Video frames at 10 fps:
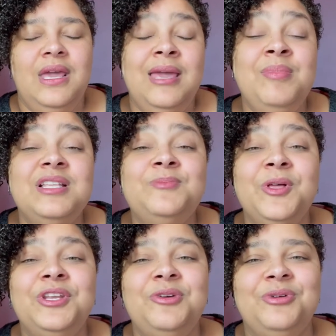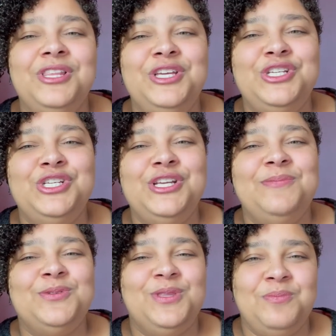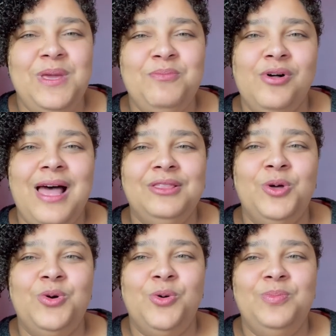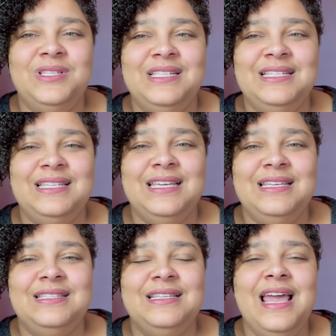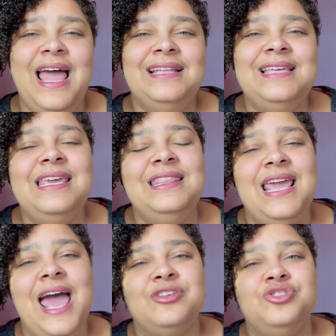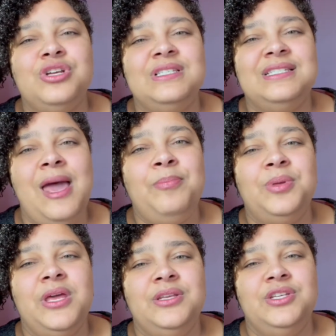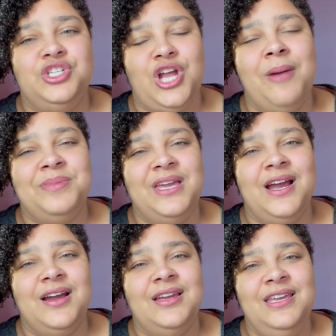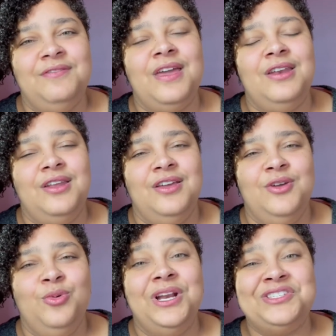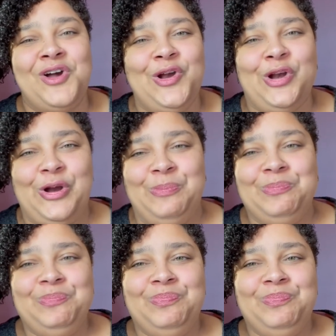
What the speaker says: It means building relationships with the people at local businesses and taking the extra step to shop there, even when it's harder.